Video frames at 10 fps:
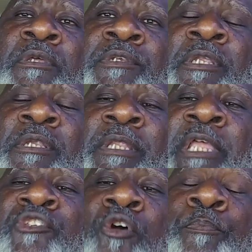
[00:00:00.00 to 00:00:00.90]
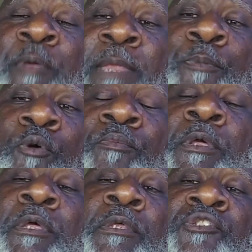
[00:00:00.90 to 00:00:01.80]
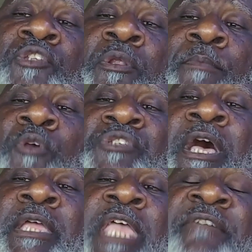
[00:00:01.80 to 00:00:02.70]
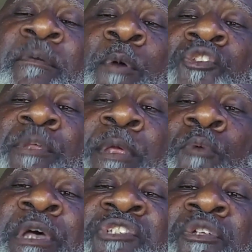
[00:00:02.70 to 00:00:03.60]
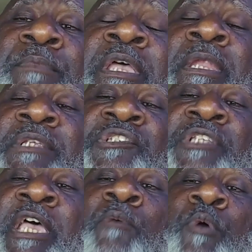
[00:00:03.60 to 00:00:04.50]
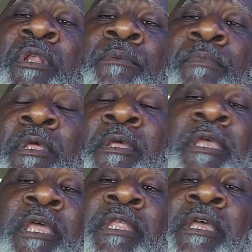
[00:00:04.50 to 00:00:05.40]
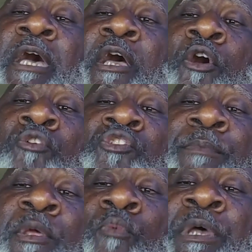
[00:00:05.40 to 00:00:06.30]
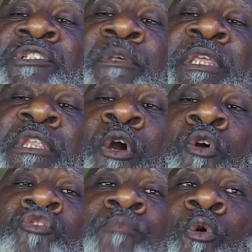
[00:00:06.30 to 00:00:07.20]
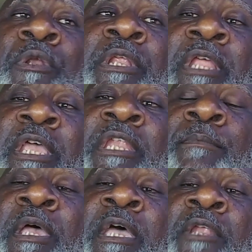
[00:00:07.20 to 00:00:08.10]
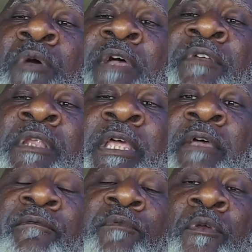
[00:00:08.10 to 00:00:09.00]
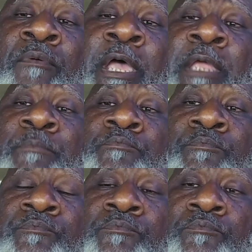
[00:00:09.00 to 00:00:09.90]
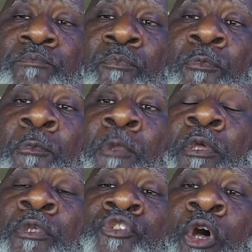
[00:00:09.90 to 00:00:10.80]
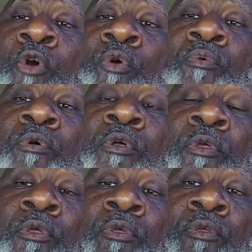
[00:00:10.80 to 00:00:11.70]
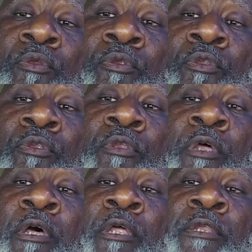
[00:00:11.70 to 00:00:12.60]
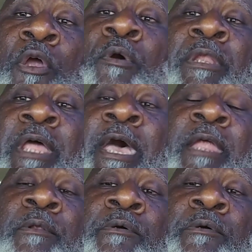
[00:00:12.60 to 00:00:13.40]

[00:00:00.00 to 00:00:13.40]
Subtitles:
to lead your people. So the Most High gave him ultimate wisdom, and it stayed with him, and he got ultimate wisdom. He knows more than any man who ever lived, all right? So, knowing that,